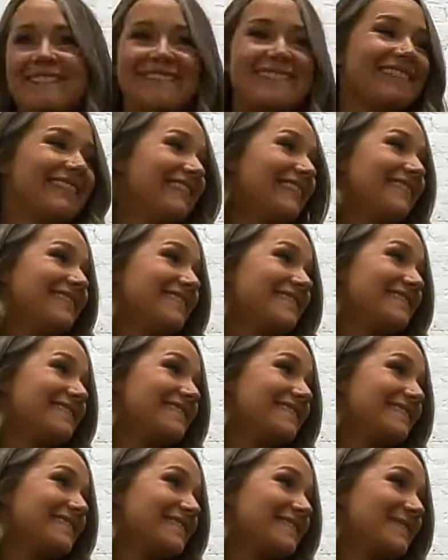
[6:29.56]

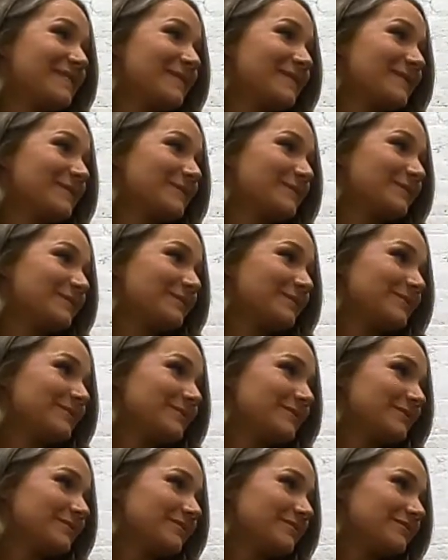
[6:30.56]

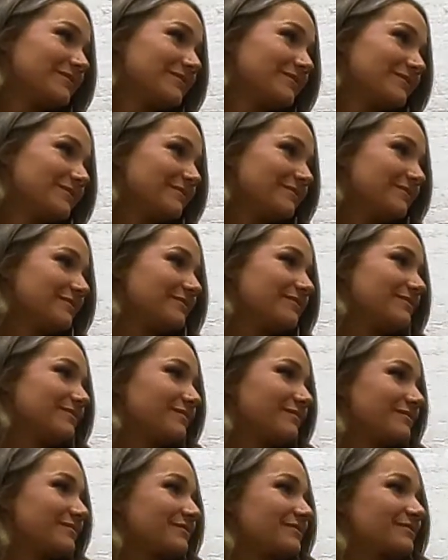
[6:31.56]

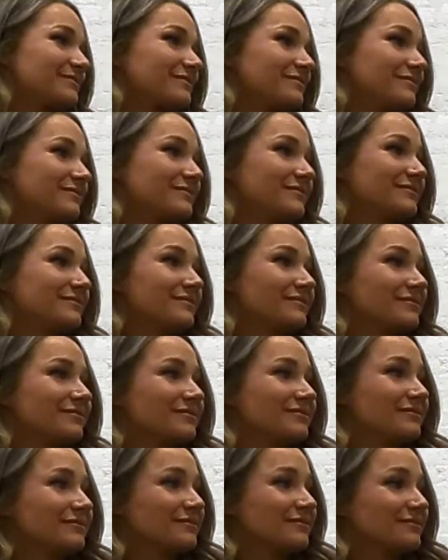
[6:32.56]

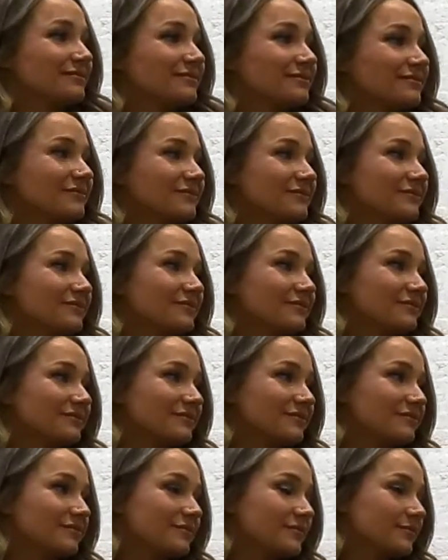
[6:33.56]

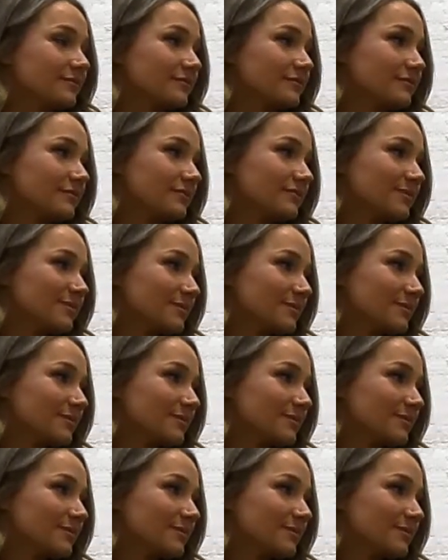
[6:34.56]
(not speaking)